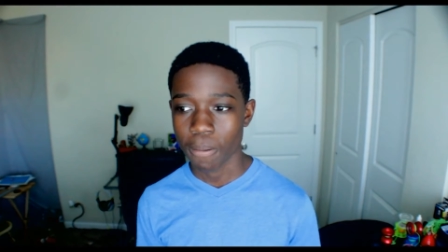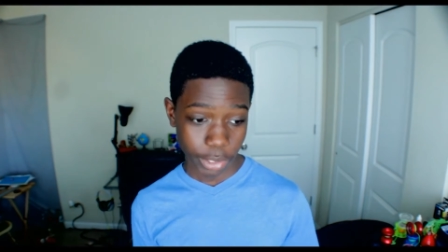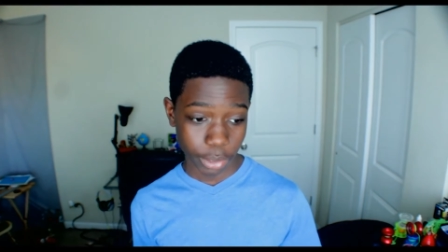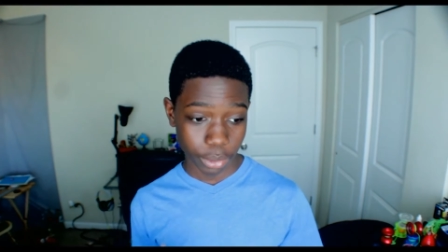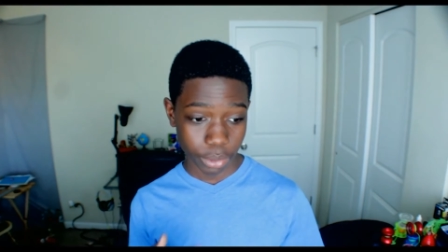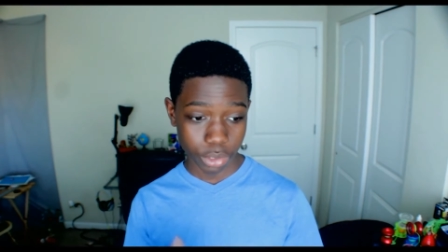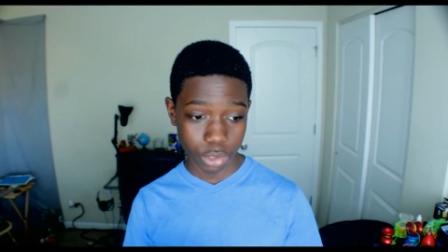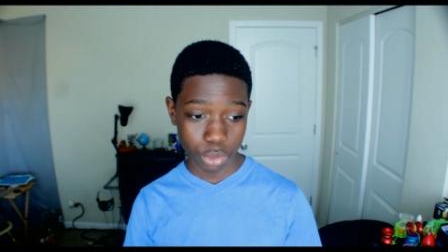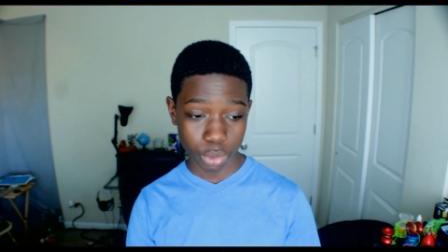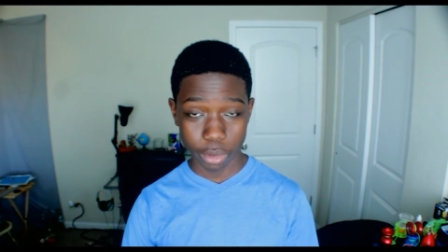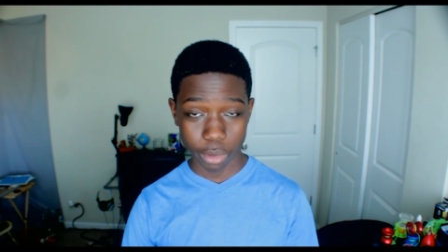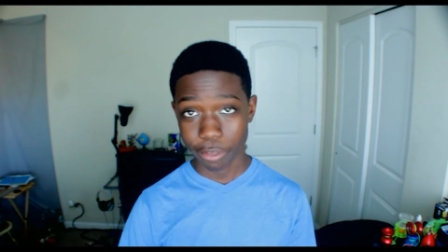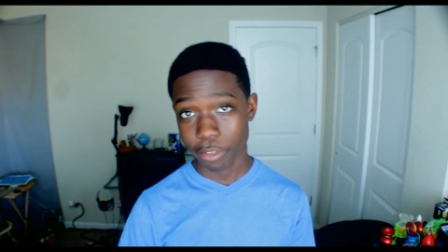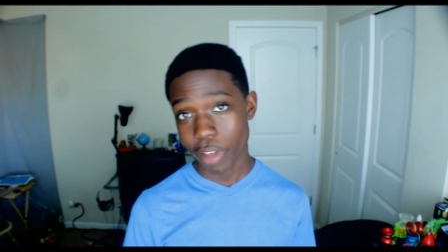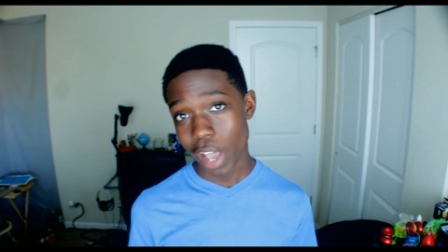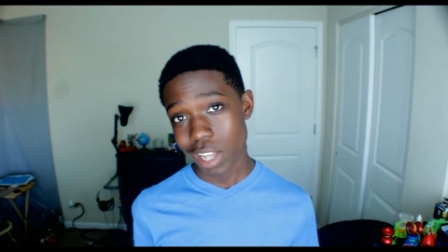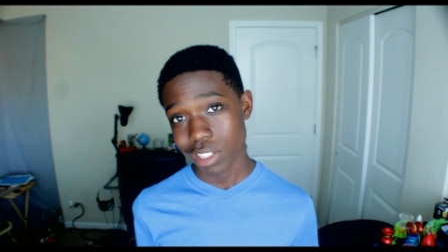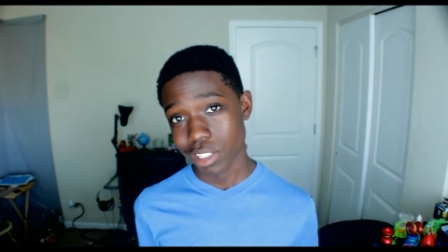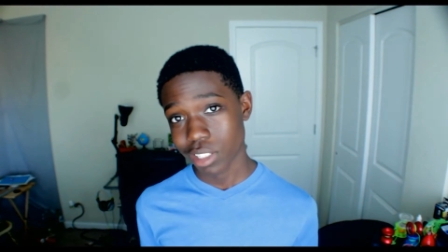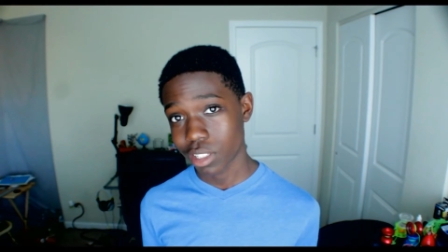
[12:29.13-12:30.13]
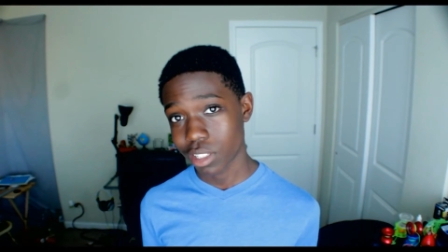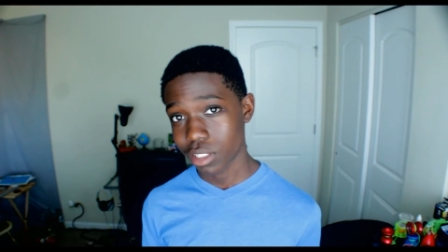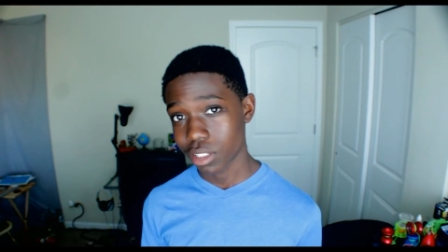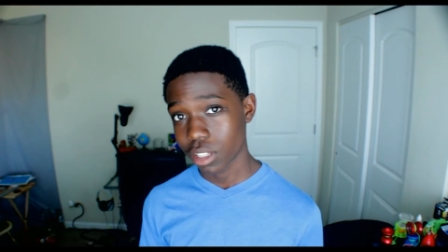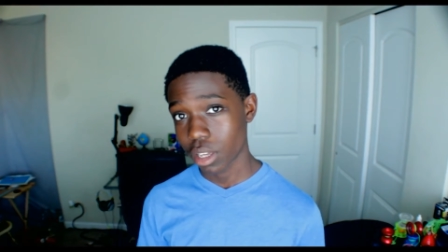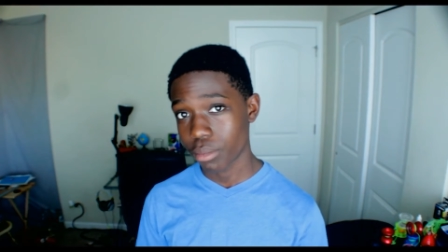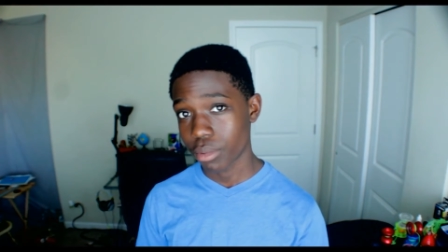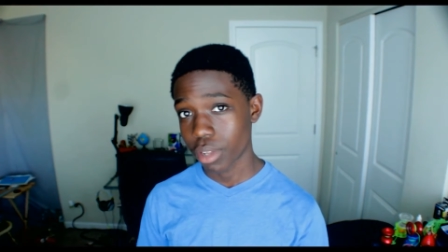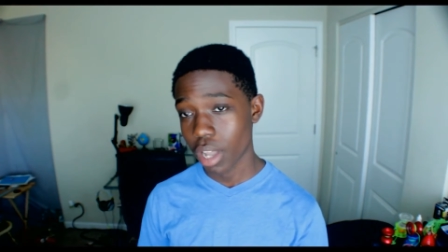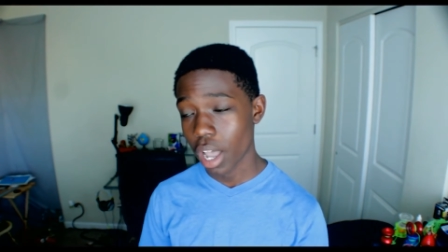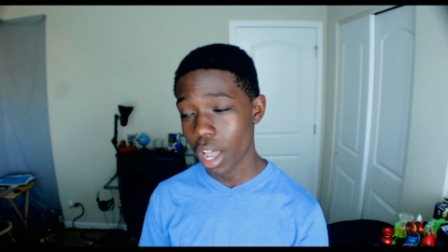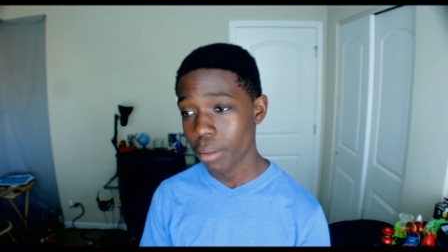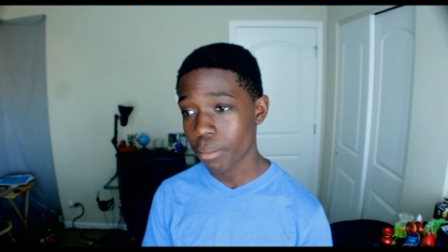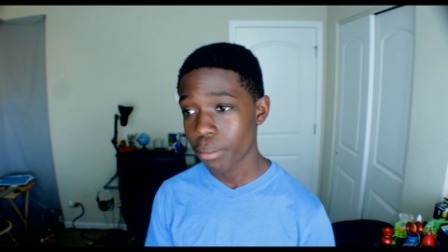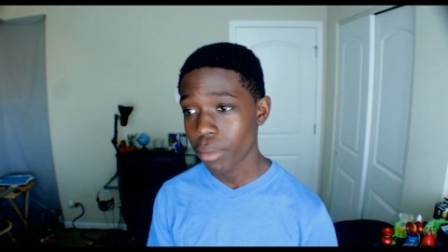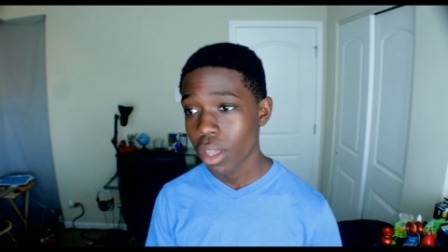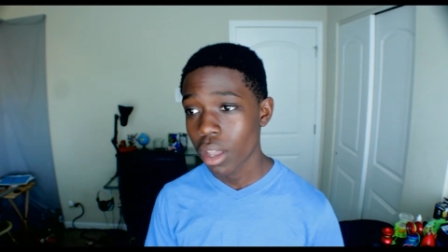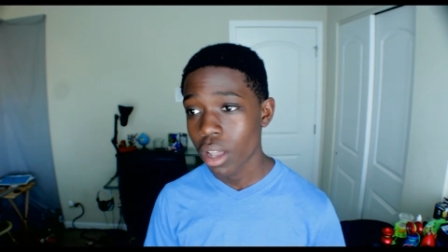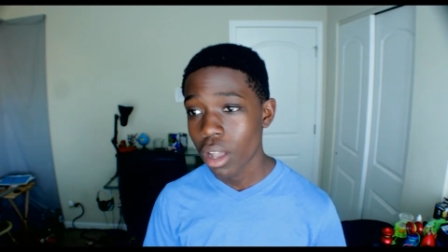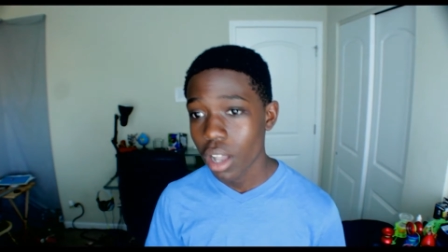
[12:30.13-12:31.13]
still sort of fast at the same
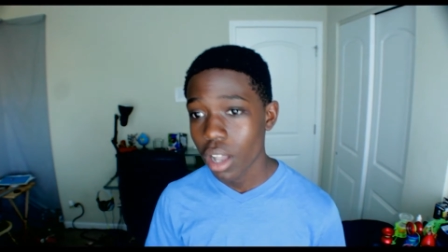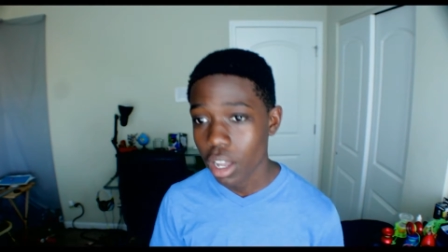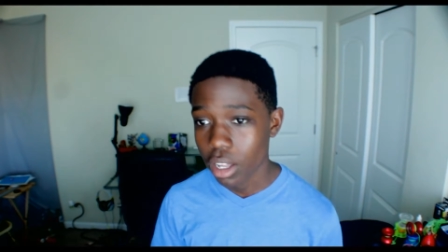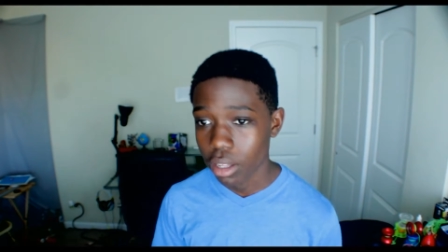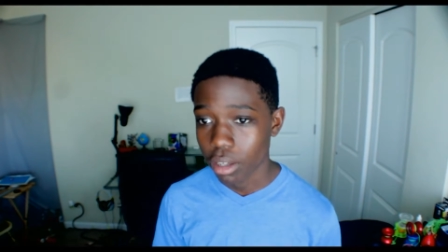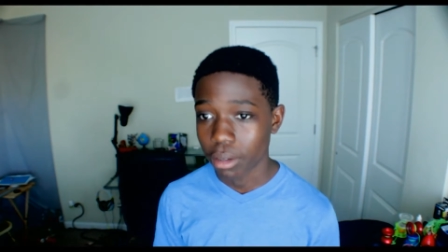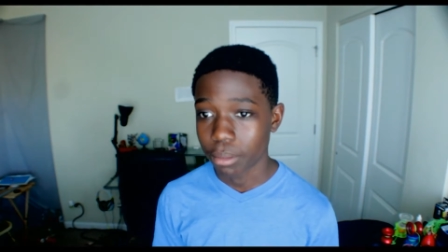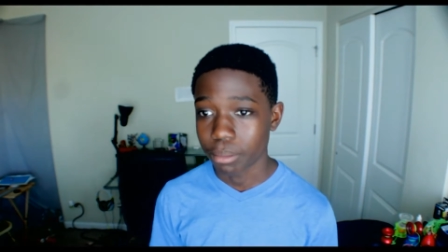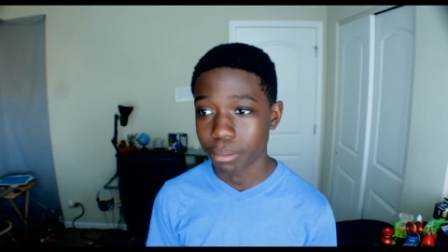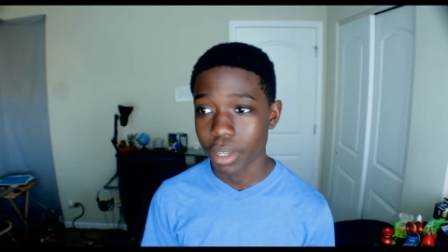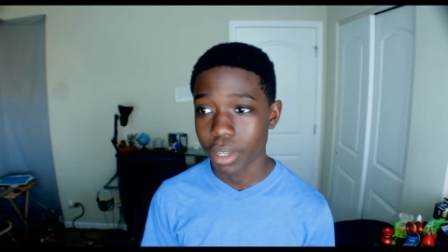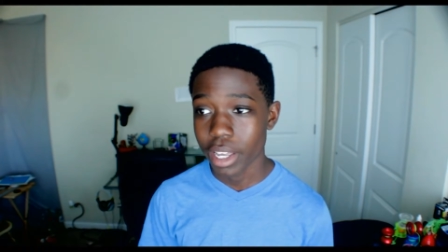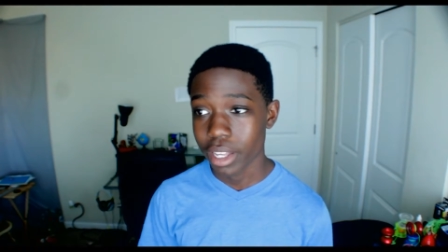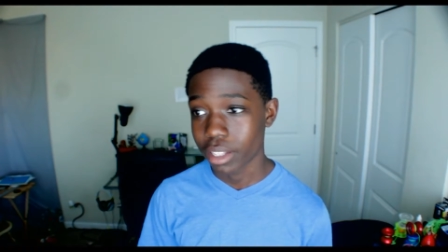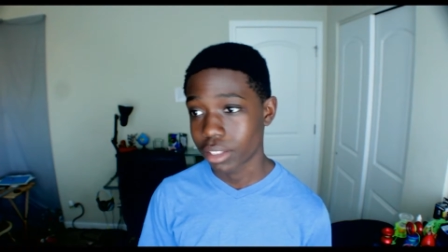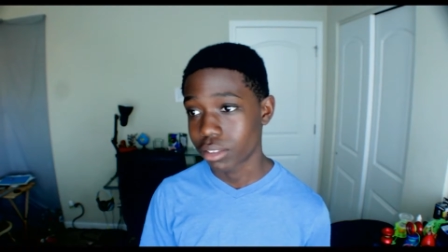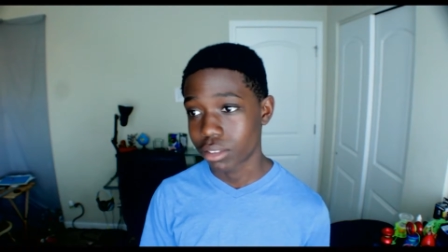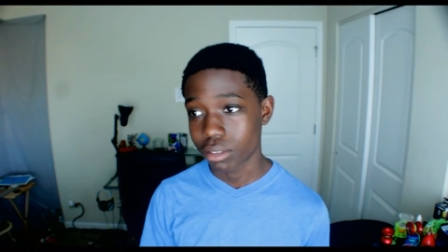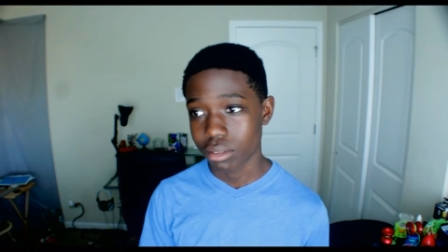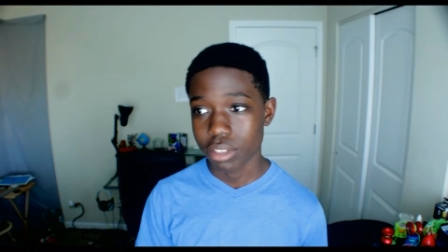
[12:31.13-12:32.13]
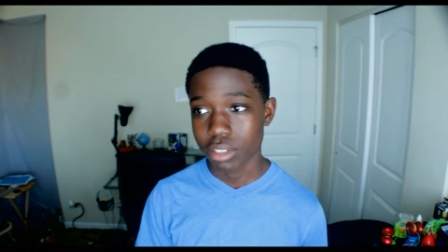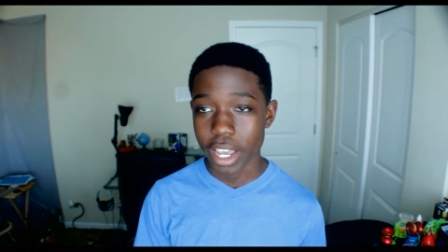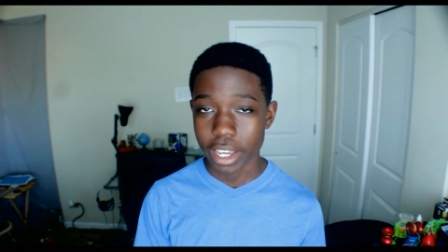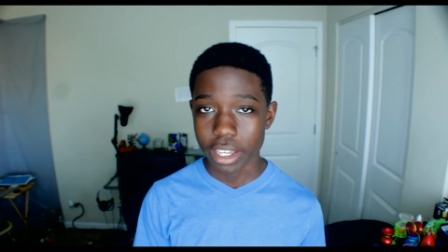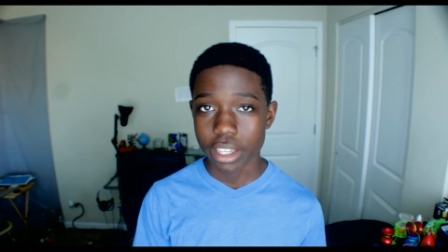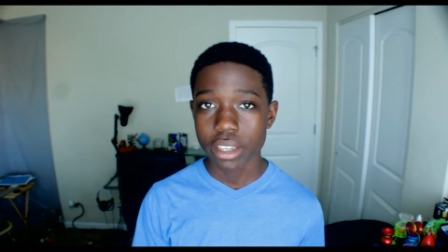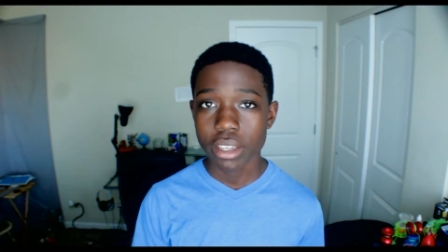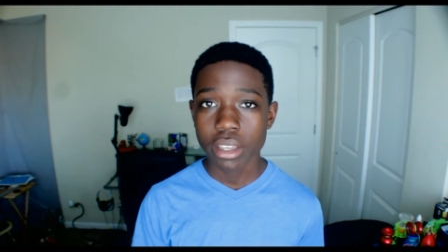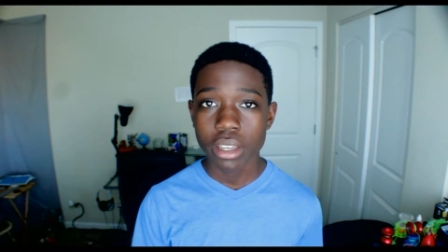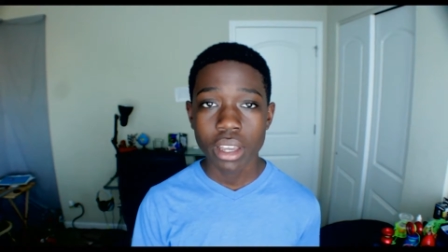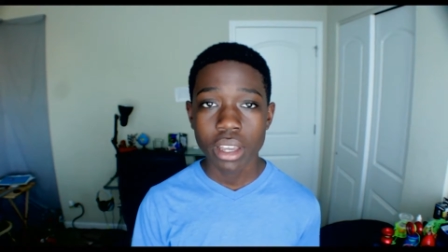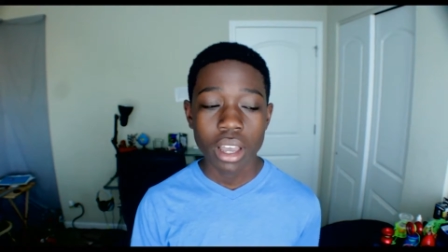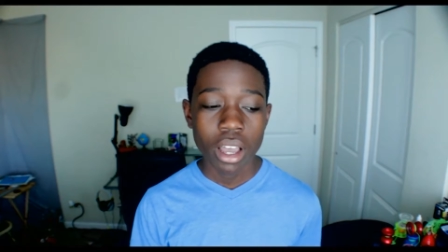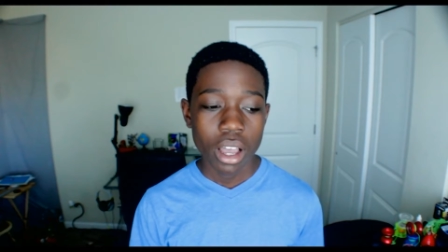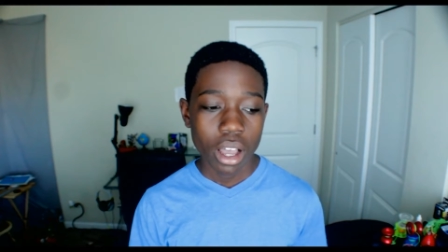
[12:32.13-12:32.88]
time, and techy,